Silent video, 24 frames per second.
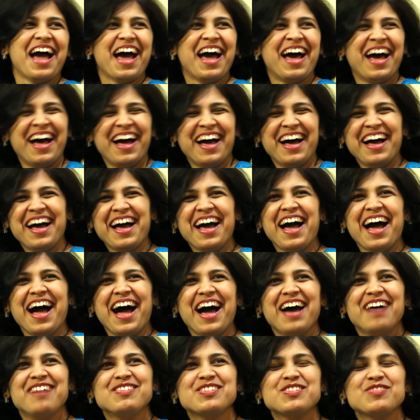say.
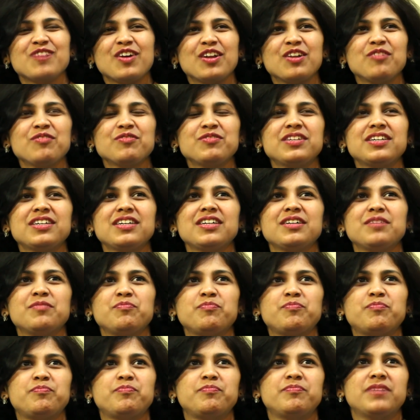I was one of the
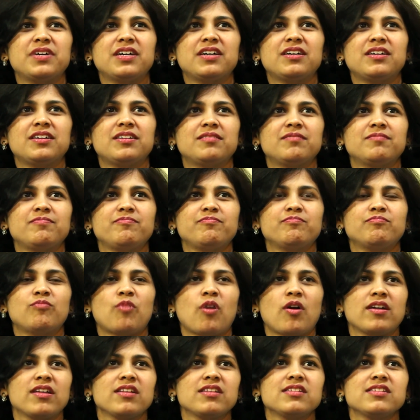
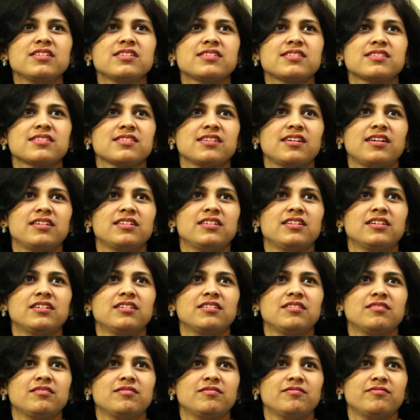models at
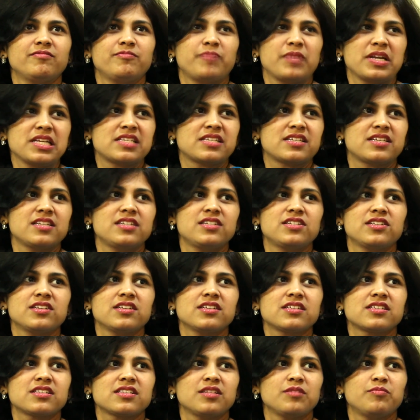the
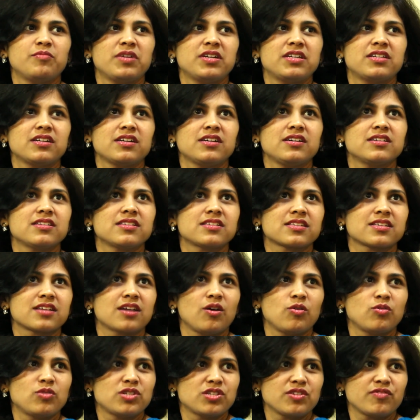prestigious the Madras
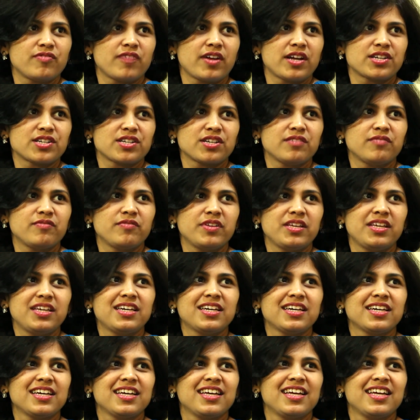Couch Fashion Week.